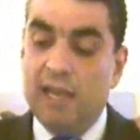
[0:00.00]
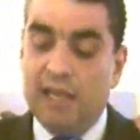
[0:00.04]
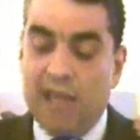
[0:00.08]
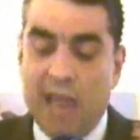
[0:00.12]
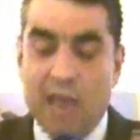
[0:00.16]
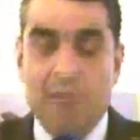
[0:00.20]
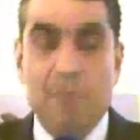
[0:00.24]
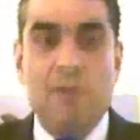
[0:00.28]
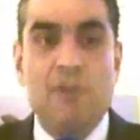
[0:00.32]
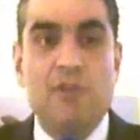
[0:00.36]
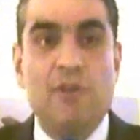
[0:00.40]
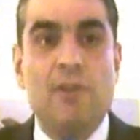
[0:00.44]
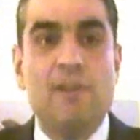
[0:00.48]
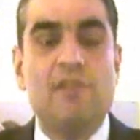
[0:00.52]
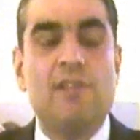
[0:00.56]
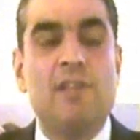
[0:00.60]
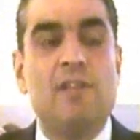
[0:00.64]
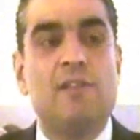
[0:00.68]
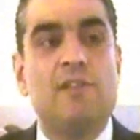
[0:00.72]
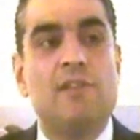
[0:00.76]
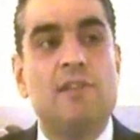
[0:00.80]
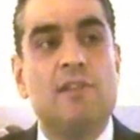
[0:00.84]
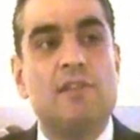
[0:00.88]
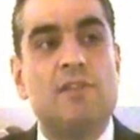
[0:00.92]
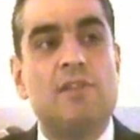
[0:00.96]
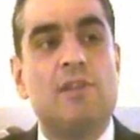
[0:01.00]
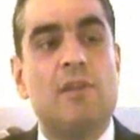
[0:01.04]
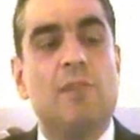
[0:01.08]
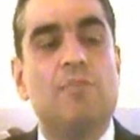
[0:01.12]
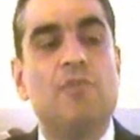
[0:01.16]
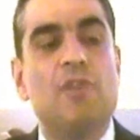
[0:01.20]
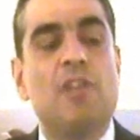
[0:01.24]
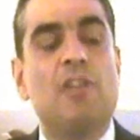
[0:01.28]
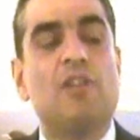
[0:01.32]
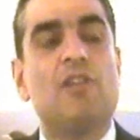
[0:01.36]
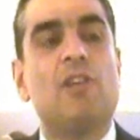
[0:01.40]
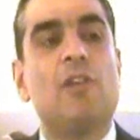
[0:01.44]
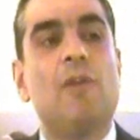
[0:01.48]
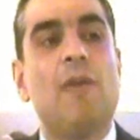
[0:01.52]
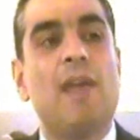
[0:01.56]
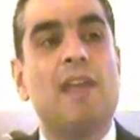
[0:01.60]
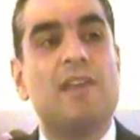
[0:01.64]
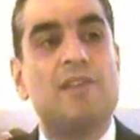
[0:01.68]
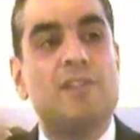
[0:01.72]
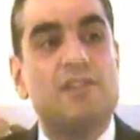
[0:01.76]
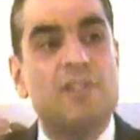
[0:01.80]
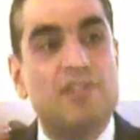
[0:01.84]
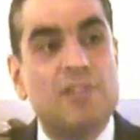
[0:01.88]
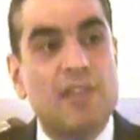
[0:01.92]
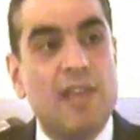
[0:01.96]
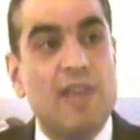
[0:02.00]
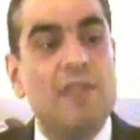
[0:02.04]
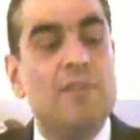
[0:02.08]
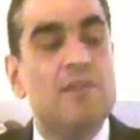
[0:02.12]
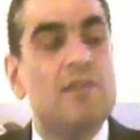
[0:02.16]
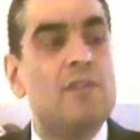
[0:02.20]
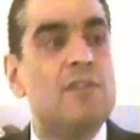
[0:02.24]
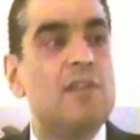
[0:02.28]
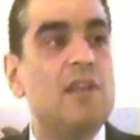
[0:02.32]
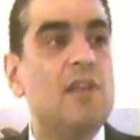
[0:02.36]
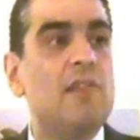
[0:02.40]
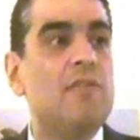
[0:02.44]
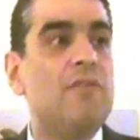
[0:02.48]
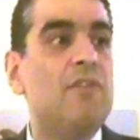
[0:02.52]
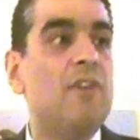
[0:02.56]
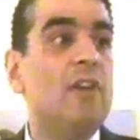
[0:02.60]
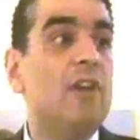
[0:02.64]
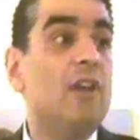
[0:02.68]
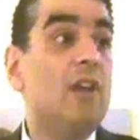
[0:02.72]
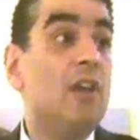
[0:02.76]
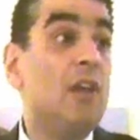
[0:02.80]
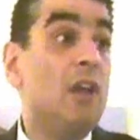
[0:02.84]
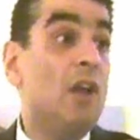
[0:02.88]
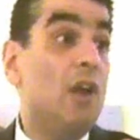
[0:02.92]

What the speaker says: came into existence subject to extensive